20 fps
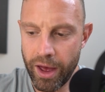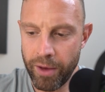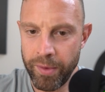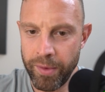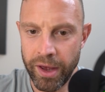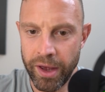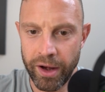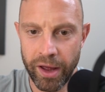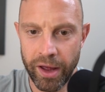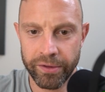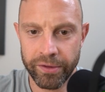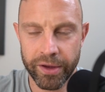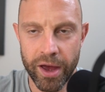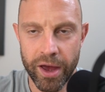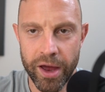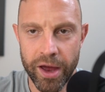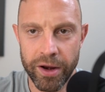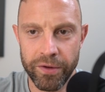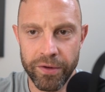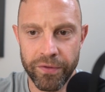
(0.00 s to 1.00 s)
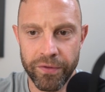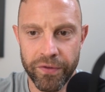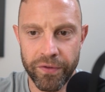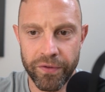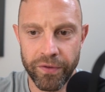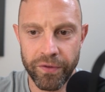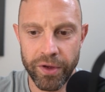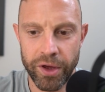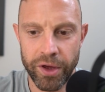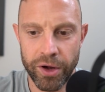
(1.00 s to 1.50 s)
I mean, it's kind
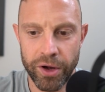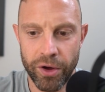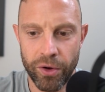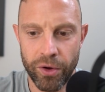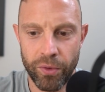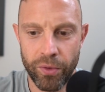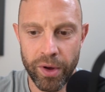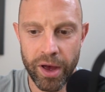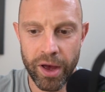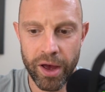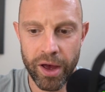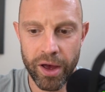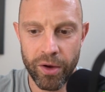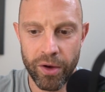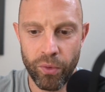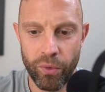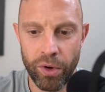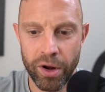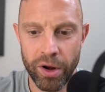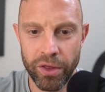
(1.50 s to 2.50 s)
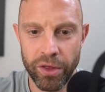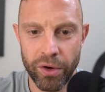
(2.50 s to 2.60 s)
of, one